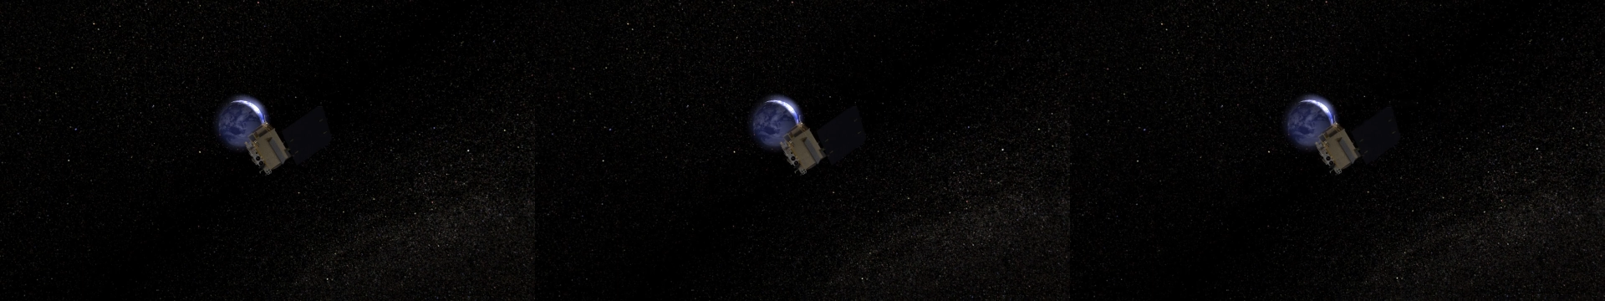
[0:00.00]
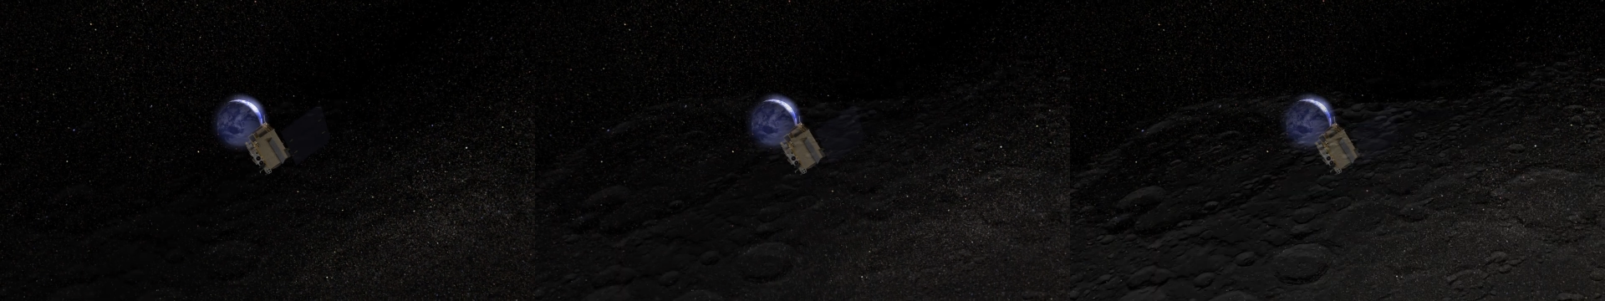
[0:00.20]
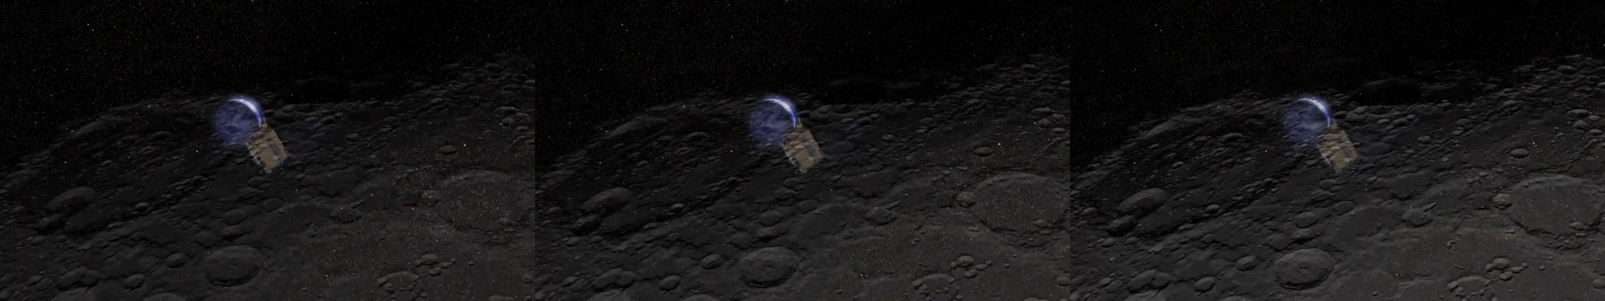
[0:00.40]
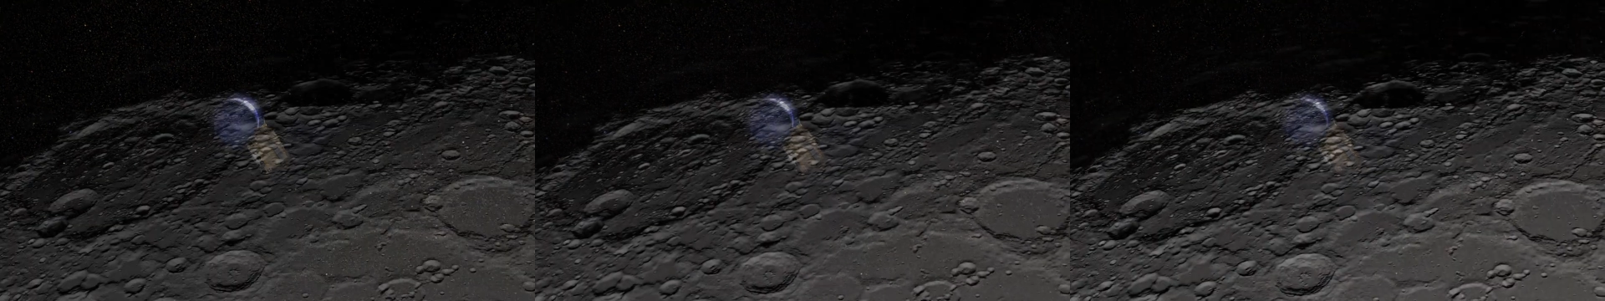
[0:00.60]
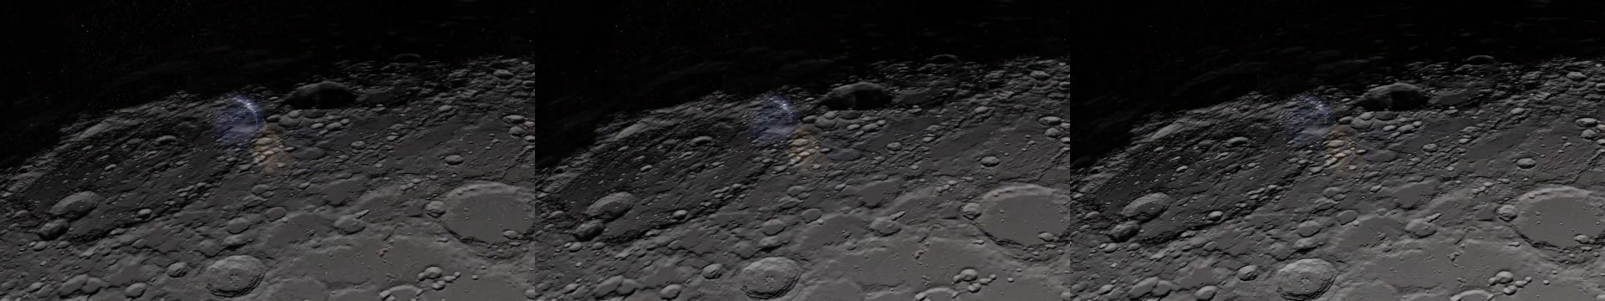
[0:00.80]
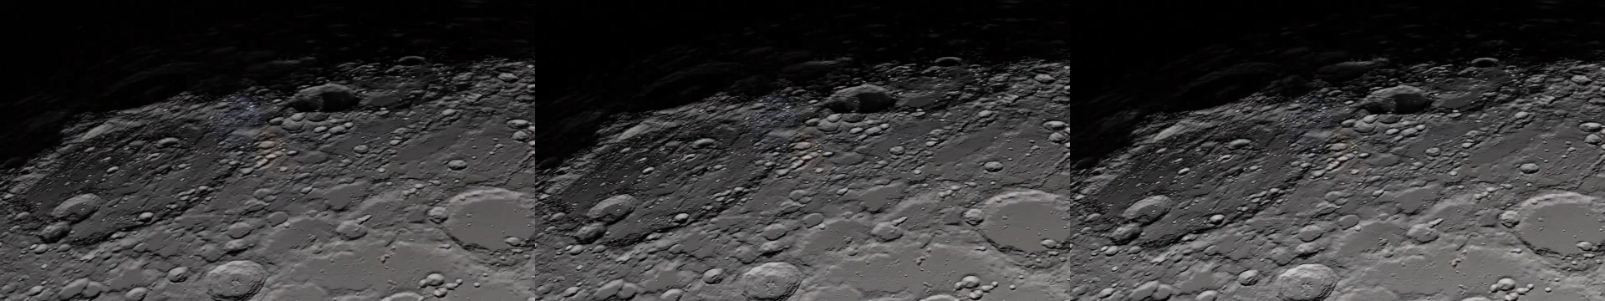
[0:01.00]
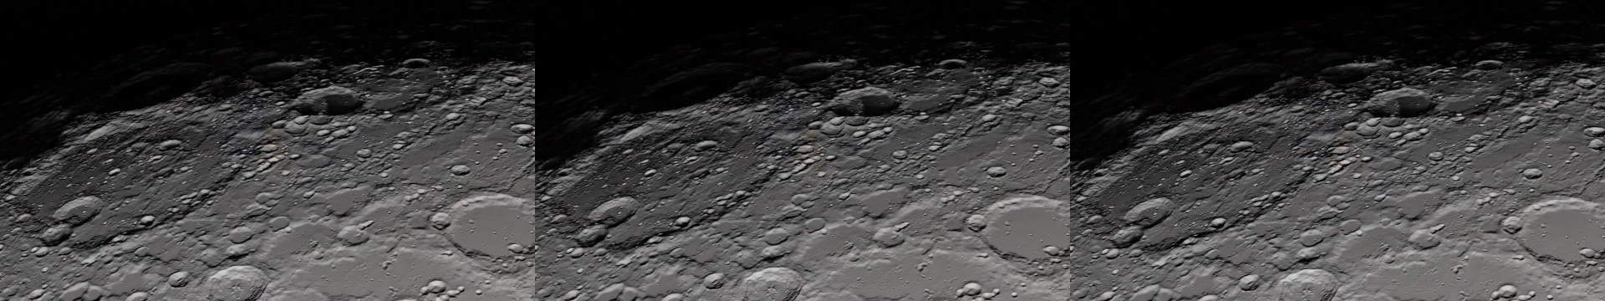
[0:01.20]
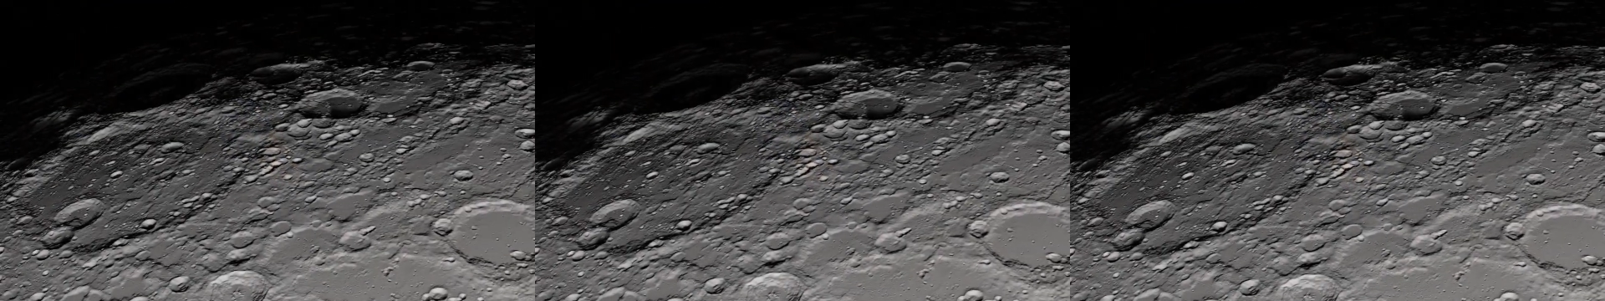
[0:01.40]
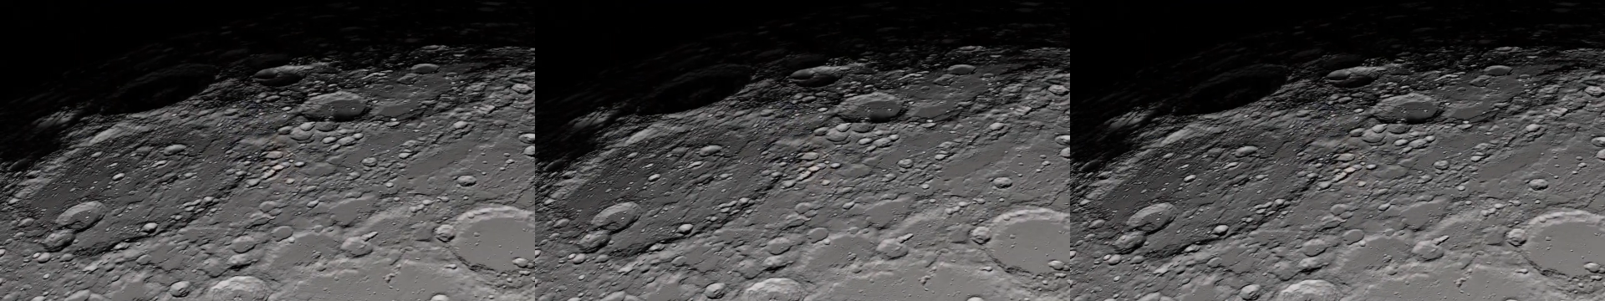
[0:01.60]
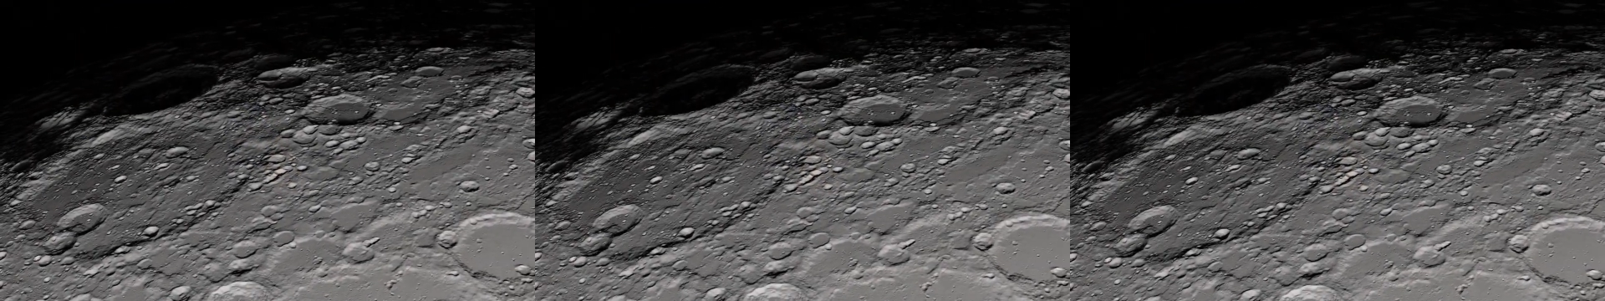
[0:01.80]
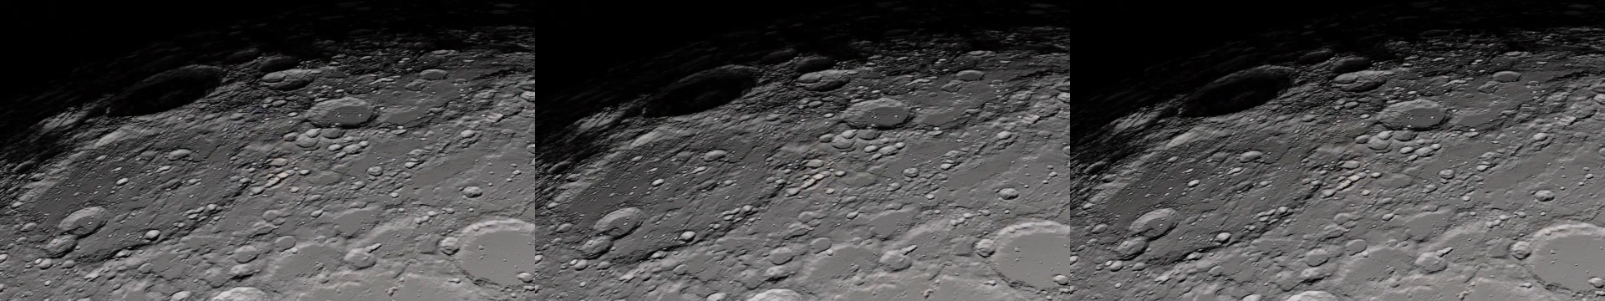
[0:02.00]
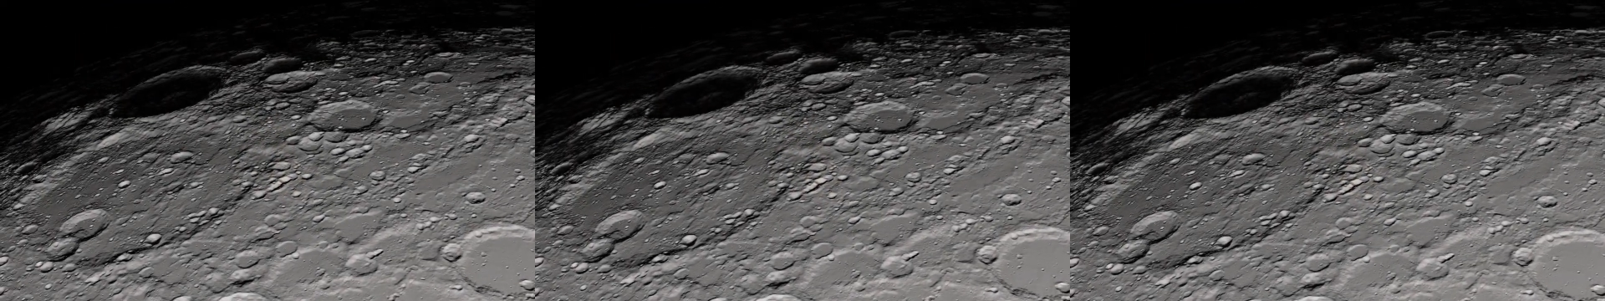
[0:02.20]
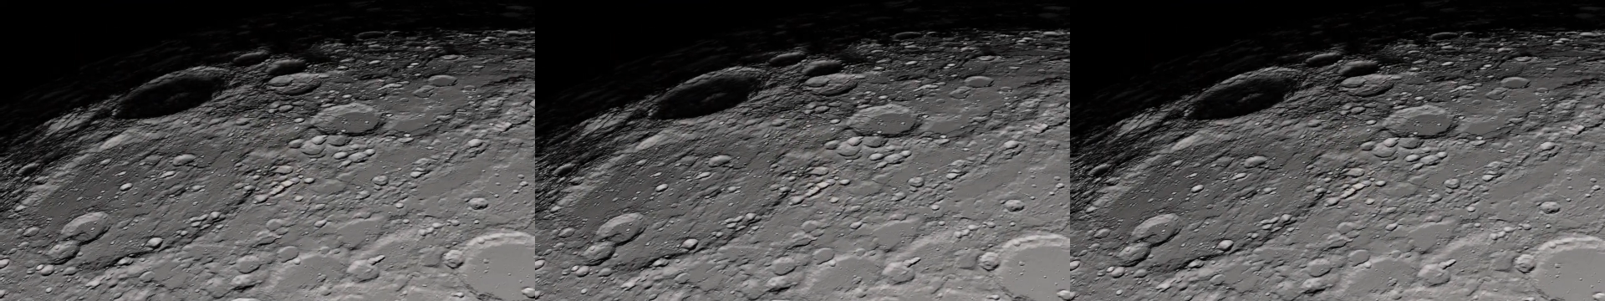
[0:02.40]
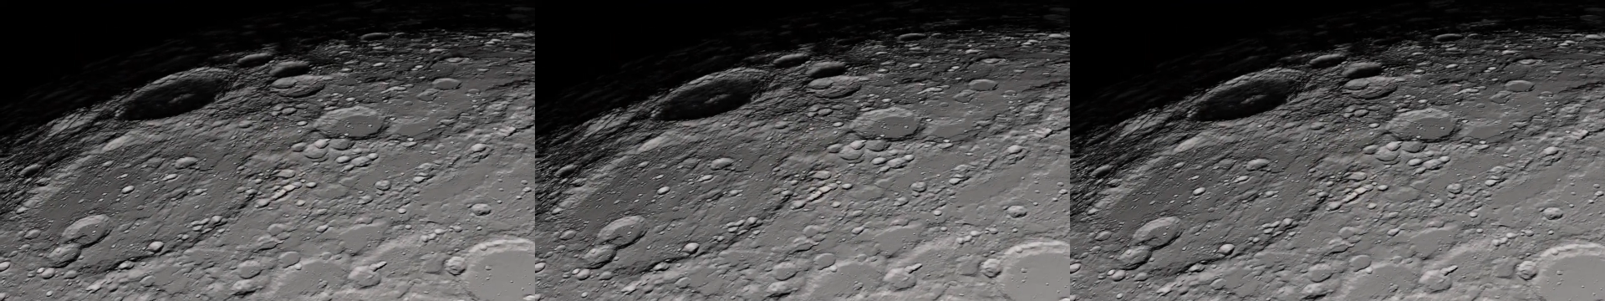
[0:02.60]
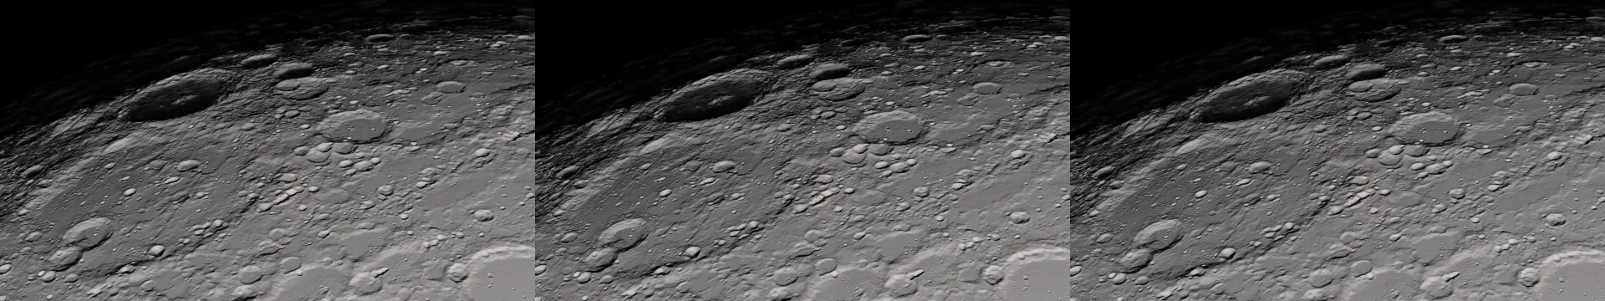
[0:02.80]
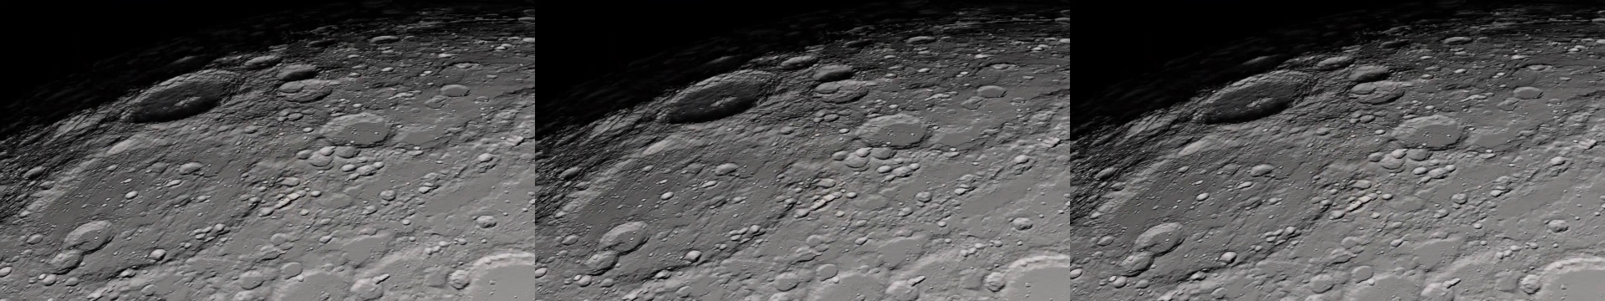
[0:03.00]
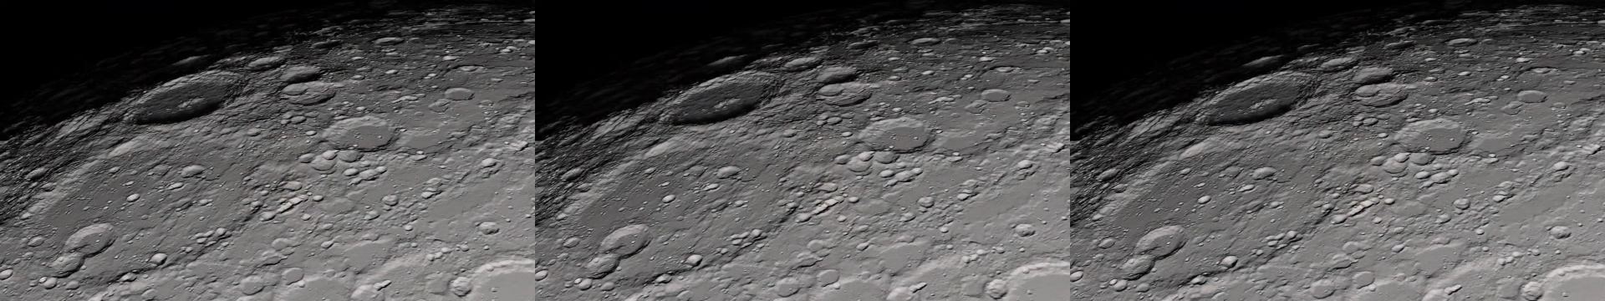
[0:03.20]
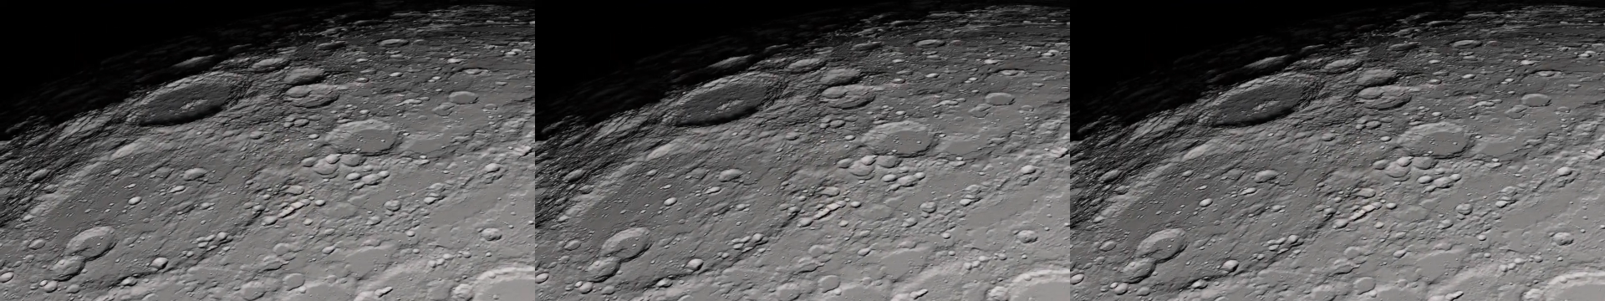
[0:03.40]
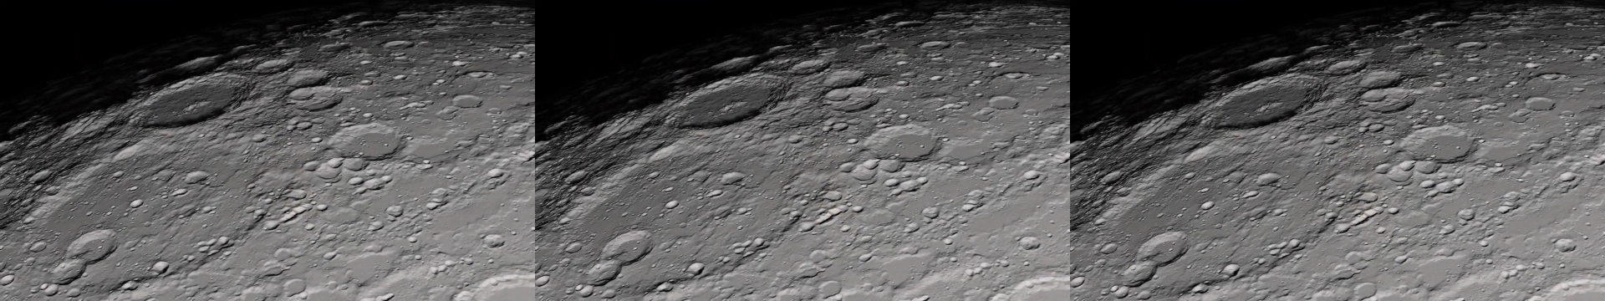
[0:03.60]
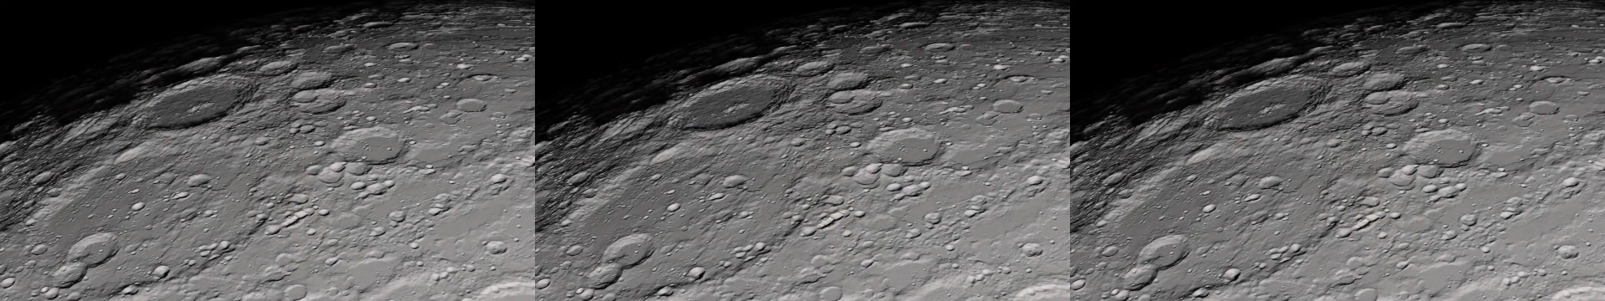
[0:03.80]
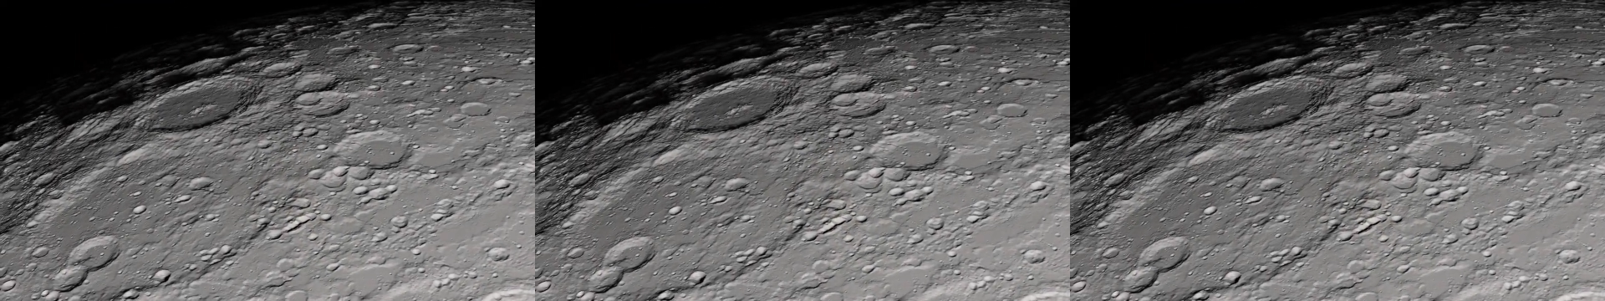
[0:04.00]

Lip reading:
No face is visible, so there are no lips to read.